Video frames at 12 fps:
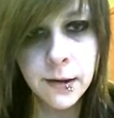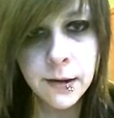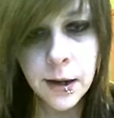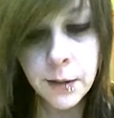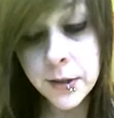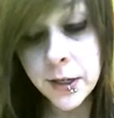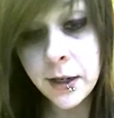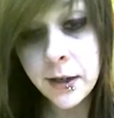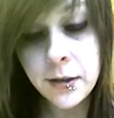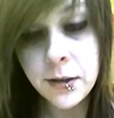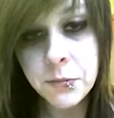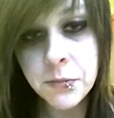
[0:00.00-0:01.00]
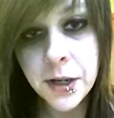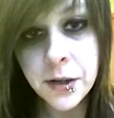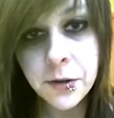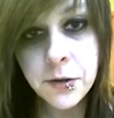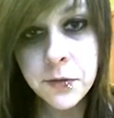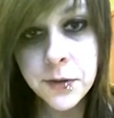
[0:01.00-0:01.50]
I mean, you made
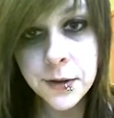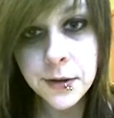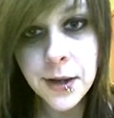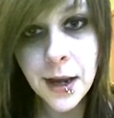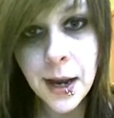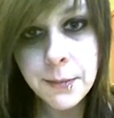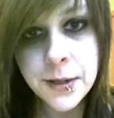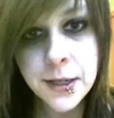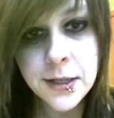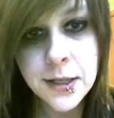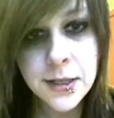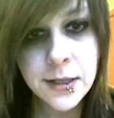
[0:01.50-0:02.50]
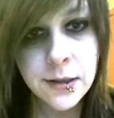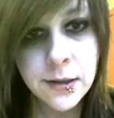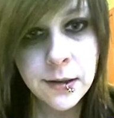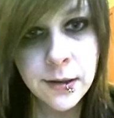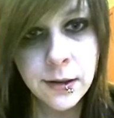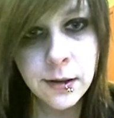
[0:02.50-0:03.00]
her feel happiness.
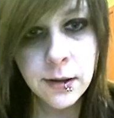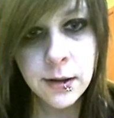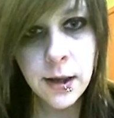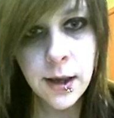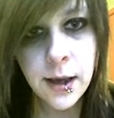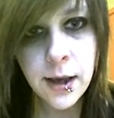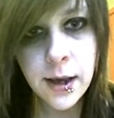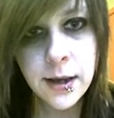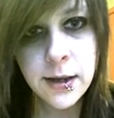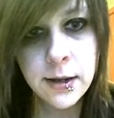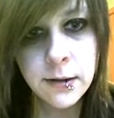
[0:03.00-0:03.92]
Eh?